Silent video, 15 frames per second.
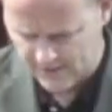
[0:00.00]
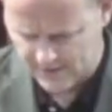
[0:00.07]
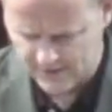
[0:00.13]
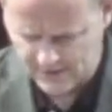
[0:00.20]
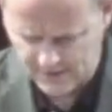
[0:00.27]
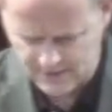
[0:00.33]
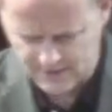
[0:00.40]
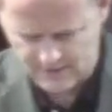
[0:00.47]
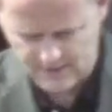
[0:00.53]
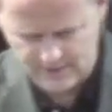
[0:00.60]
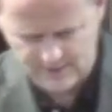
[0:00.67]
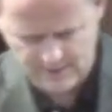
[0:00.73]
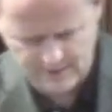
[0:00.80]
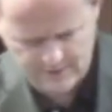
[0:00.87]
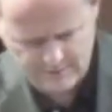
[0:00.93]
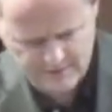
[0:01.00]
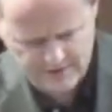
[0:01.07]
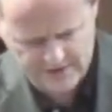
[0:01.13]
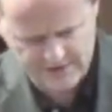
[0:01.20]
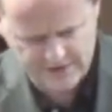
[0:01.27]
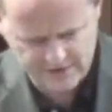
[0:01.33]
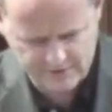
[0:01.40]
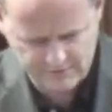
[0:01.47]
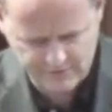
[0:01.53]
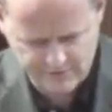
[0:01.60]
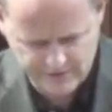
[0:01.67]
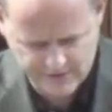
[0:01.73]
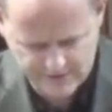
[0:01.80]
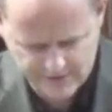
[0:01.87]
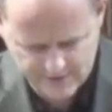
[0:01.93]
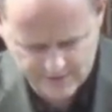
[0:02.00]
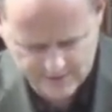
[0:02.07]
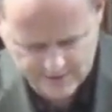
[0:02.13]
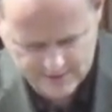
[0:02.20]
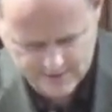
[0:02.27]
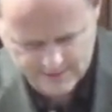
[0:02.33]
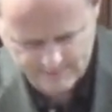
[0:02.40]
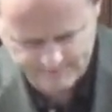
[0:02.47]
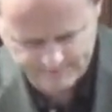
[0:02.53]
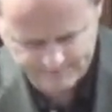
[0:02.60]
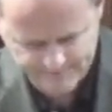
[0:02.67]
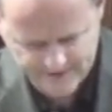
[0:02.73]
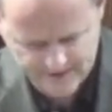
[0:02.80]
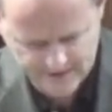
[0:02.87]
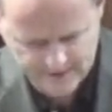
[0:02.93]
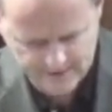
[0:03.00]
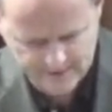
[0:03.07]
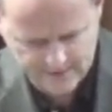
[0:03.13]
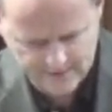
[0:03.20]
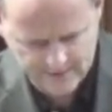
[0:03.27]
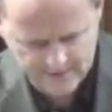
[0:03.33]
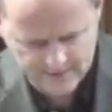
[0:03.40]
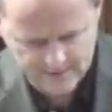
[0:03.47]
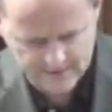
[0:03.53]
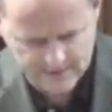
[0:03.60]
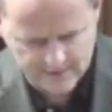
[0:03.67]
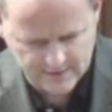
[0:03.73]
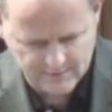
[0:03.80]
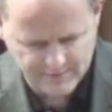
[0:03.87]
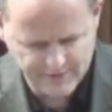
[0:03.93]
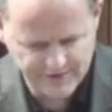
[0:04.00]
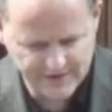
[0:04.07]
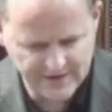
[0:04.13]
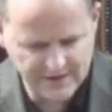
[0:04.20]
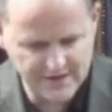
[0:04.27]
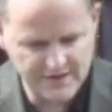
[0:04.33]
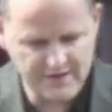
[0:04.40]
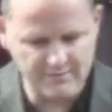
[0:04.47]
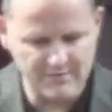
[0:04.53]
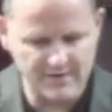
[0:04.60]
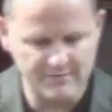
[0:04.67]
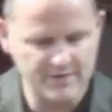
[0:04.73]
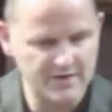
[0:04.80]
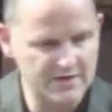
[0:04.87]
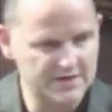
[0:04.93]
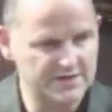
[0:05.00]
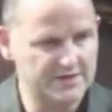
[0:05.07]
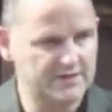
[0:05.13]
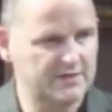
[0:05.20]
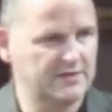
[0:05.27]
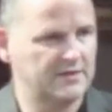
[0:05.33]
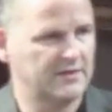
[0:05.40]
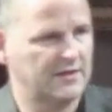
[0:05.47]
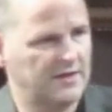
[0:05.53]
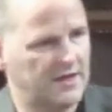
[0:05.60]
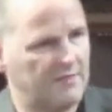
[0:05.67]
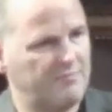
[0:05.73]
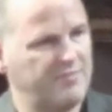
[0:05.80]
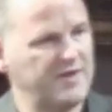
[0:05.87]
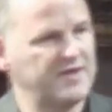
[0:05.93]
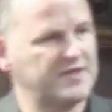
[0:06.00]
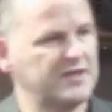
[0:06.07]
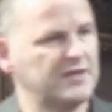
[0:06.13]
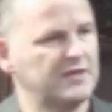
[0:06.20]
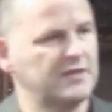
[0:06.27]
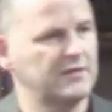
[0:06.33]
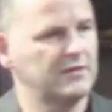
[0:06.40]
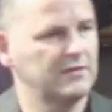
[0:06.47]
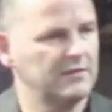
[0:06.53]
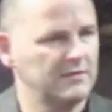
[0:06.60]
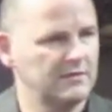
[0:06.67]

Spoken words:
in the passage that we read today, tonight. But the eighth commandment is a basic